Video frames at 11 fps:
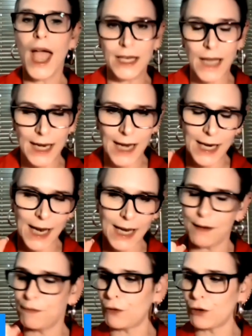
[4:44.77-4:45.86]
and, and, and,
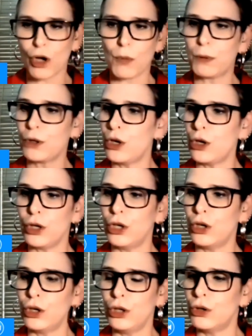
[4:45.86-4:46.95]
and for example, you,
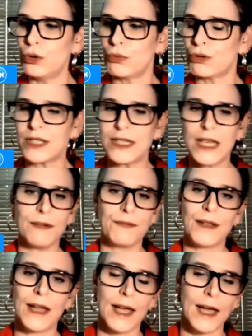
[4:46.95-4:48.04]
you, you
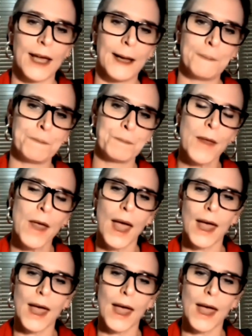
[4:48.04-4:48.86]
received a, um,